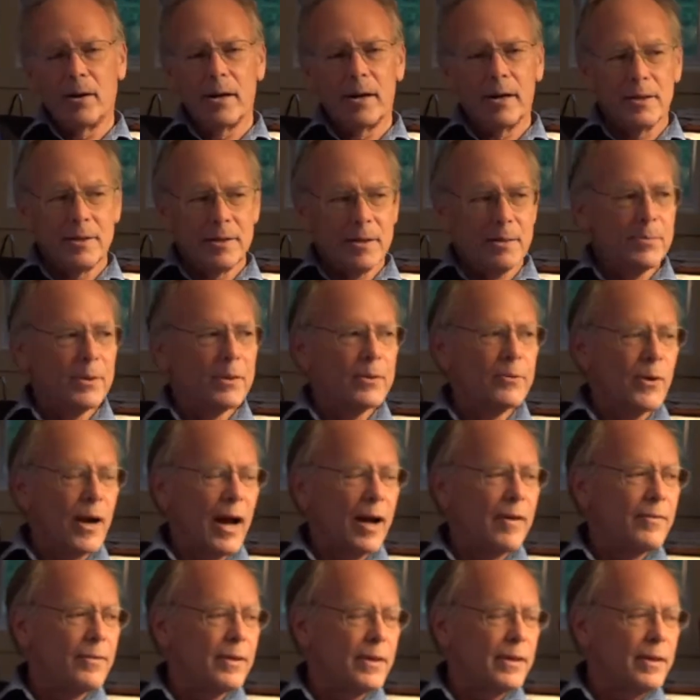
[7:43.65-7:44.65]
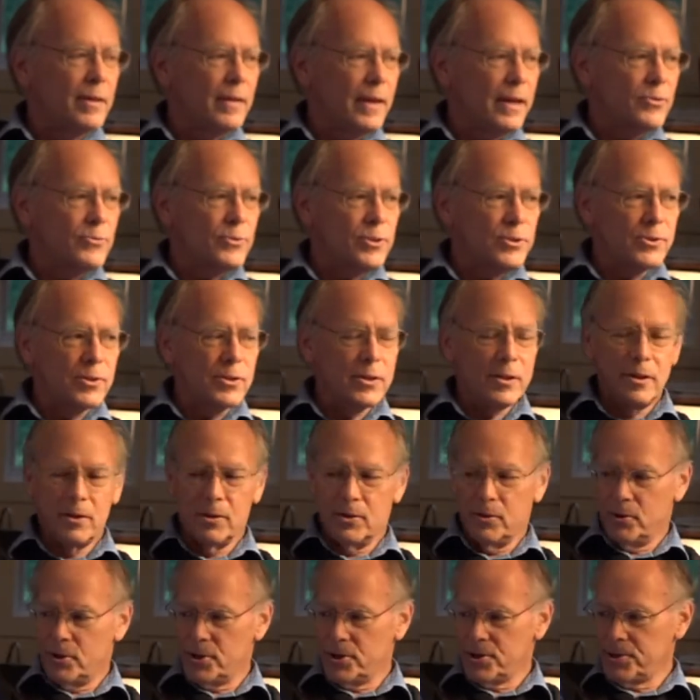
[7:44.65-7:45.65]
exhibit gravity, electricity,
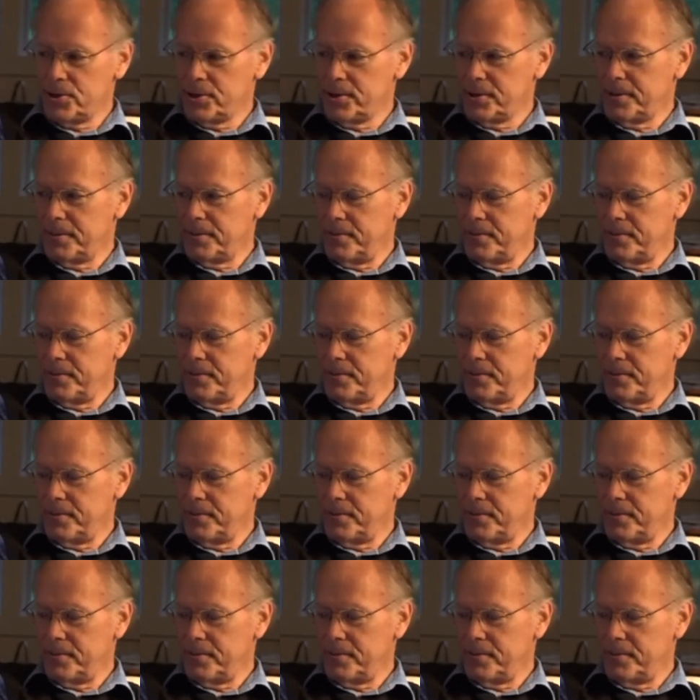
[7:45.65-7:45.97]
and inertia.